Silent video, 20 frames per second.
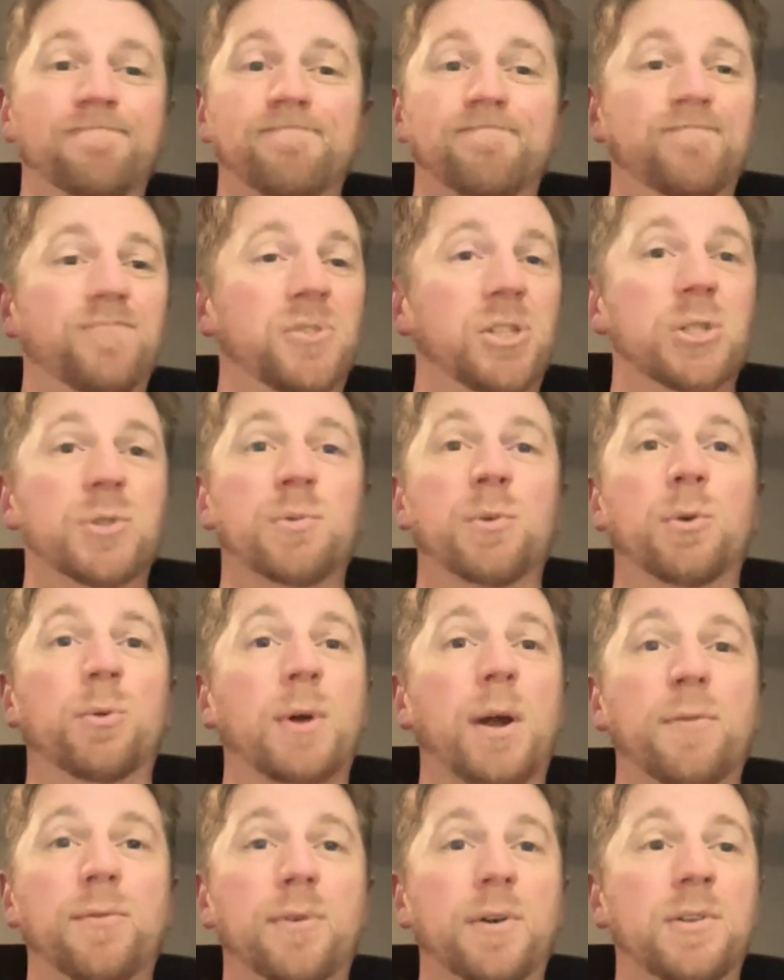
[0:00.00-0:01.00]
just for
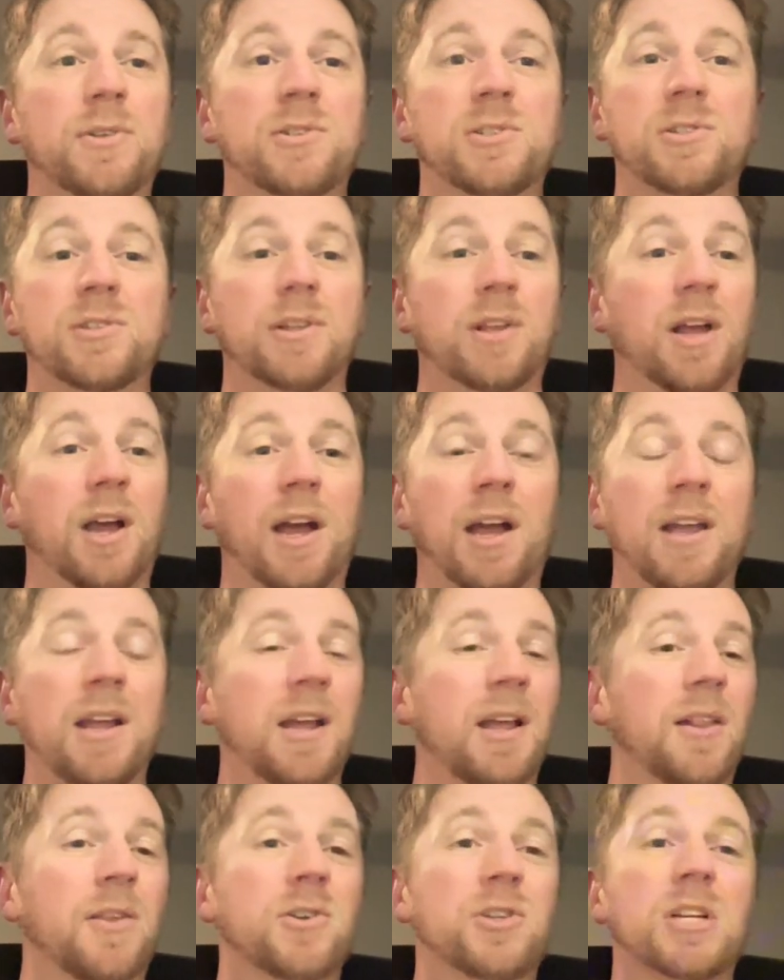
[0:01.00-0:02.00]
reference.
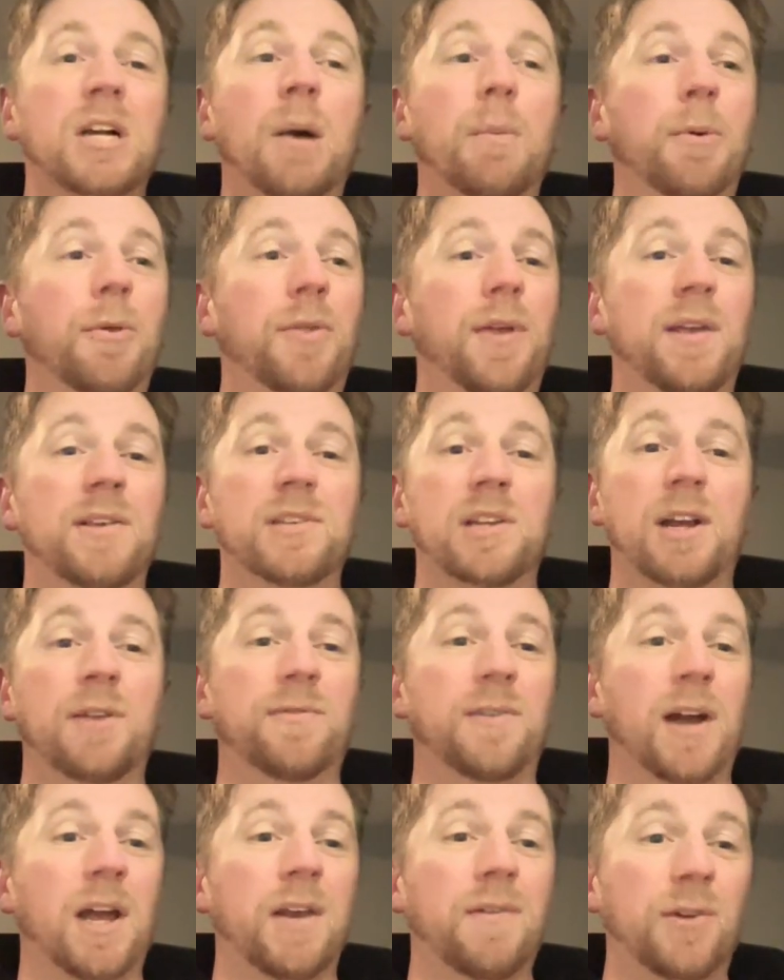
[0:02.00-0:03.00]
There's a couple things that I
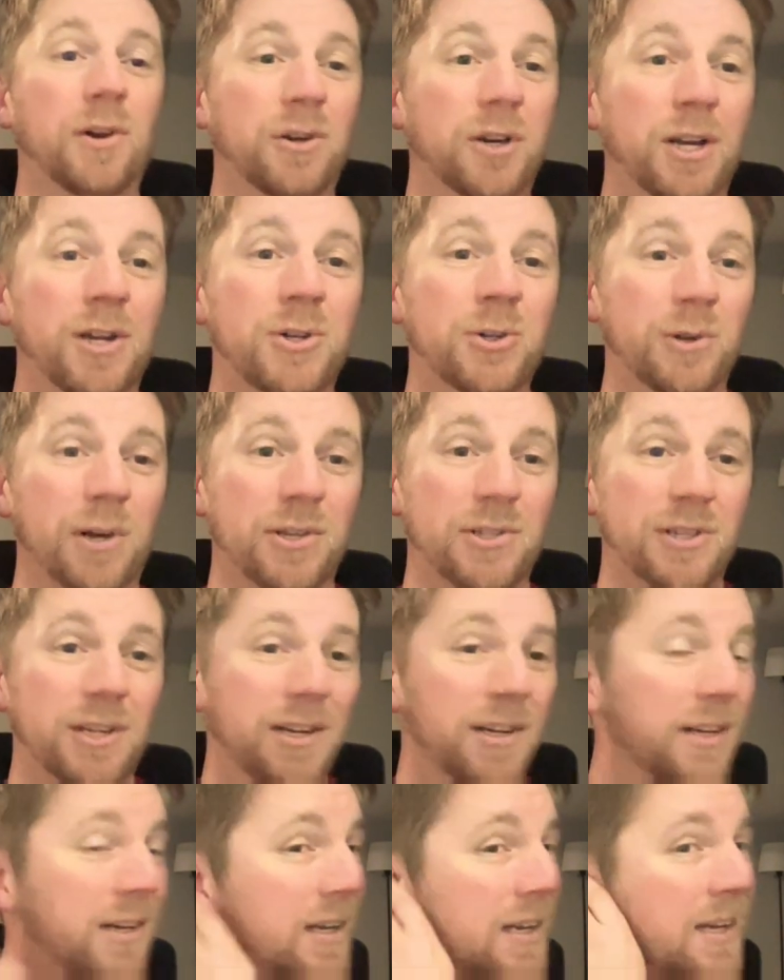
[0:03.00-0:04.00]
find very interesting.
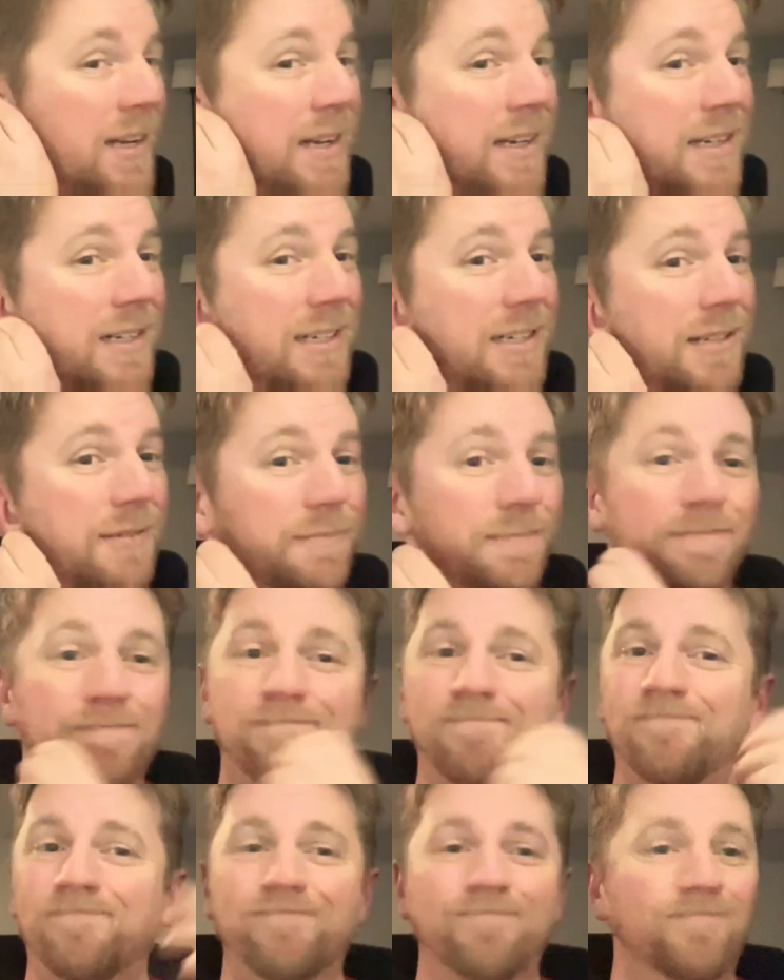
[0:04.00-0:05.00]

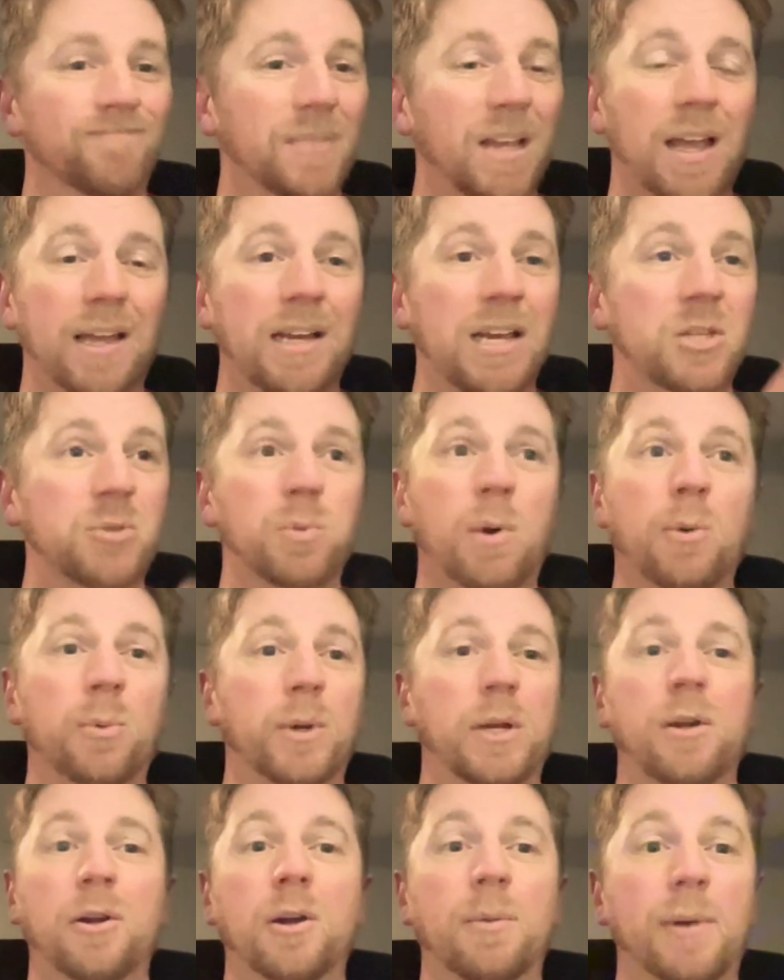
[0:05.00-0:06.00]
I guess while we're
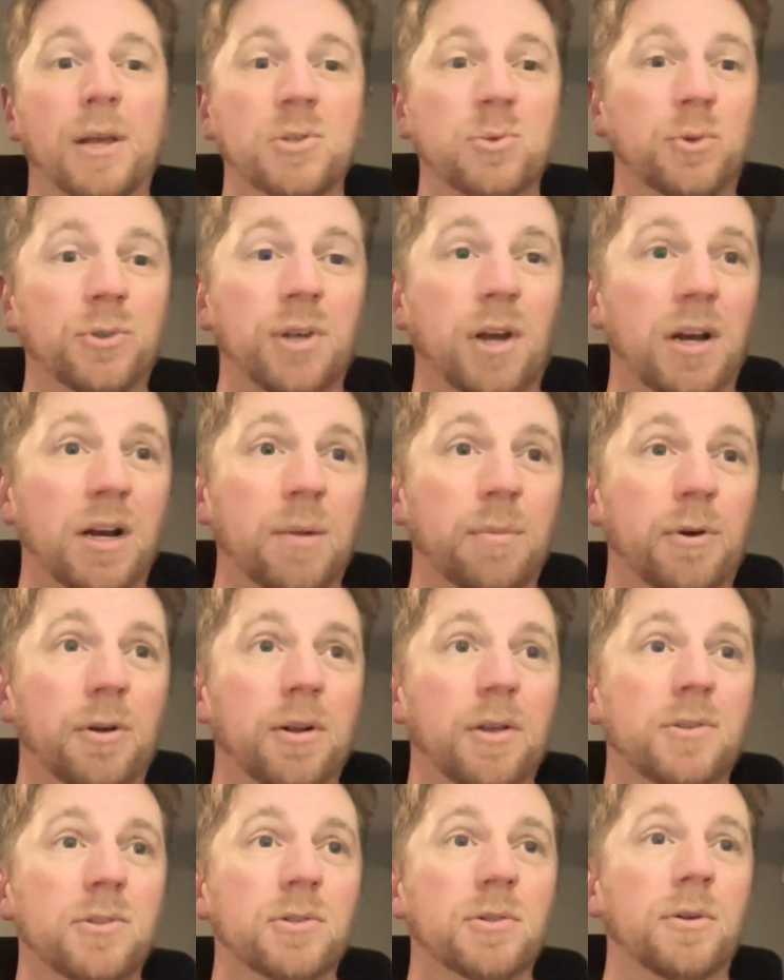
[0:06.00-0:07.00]
here, I might as well talk about
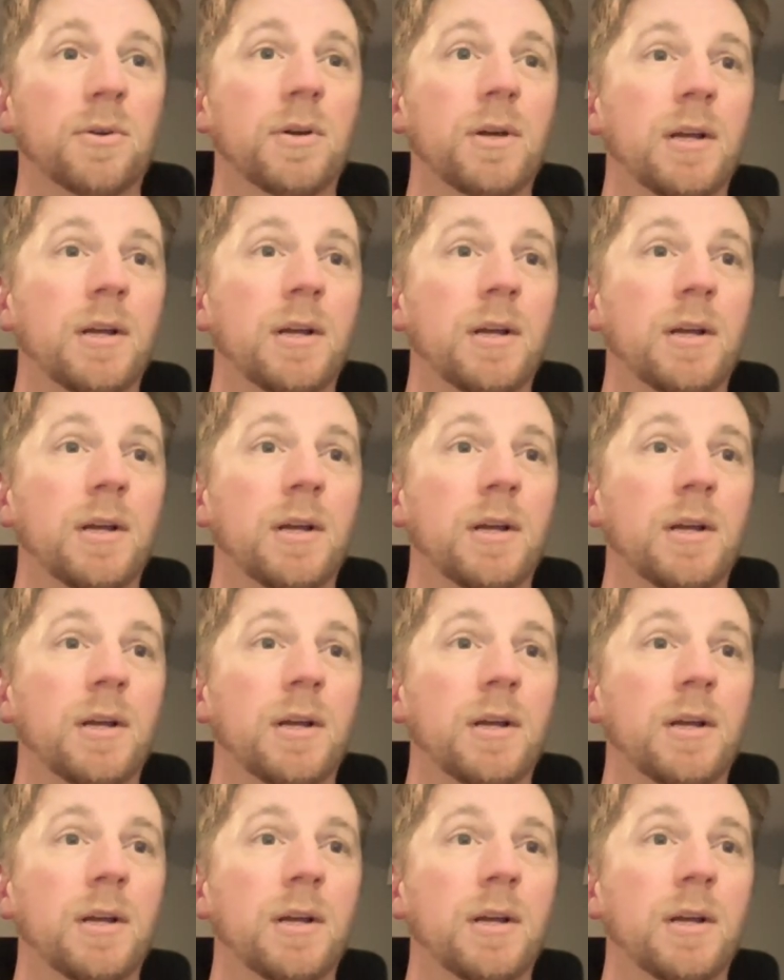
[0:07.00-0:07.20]
it. So